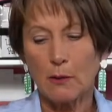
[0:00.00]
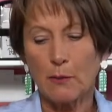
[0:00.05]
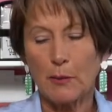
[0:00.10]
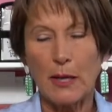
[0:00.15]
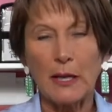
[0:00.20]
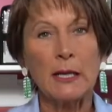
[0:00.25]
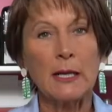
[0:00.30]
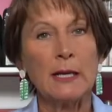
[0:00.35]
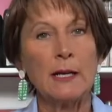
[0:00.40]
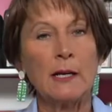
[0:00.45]

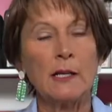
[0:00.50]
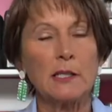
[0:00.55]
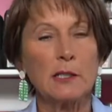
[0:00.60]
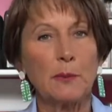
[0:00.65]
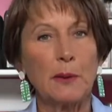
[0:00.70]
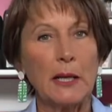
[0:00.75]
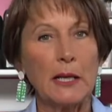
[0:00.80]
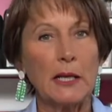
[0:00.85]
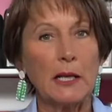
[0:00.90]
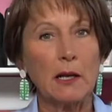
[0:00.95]
But
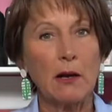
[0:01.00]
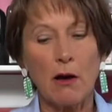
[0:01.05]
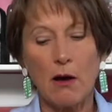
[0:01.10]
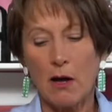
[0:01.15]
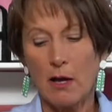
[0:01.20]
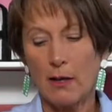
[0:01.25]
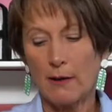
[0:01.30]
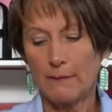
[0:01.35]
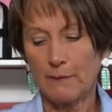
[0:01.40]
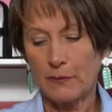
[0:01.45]
depending
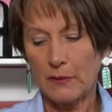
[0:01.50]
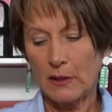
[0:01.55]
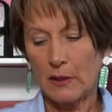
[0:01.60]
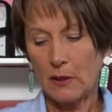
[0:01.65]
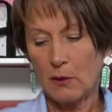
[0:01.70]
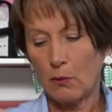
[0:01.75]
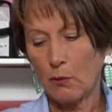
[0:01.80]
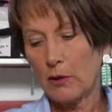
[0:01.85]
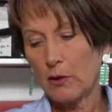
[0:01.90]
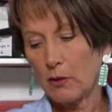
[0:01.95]
on, you
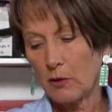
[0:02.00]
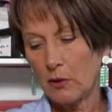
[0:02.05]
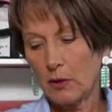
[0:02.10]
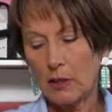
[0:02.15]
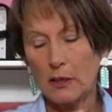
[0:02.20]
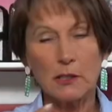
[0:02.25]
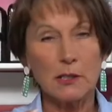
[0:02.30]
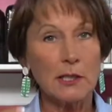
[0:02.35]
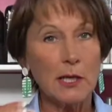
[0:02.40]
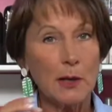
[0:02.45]
know, whether you're
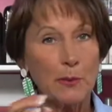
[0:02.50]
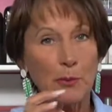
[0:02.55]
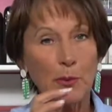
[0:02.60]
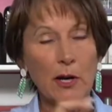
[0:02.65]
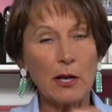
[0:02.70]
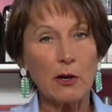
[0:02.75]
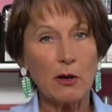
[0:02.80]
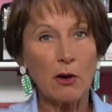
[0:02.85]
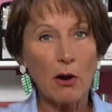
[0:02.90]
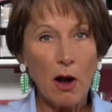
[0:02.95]
going to
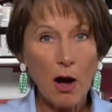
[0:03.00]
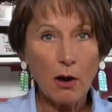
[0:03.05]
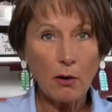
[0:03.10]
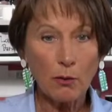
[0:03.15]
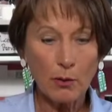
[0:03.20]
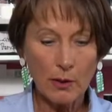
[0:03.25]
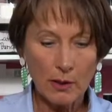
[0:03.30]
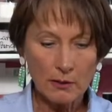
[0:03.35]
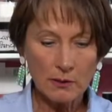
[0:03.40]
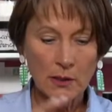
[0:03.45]
separate your
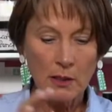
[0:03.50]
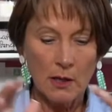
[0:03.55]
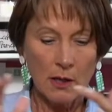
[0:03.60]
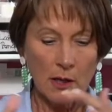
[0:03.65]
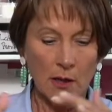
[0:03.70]
aquas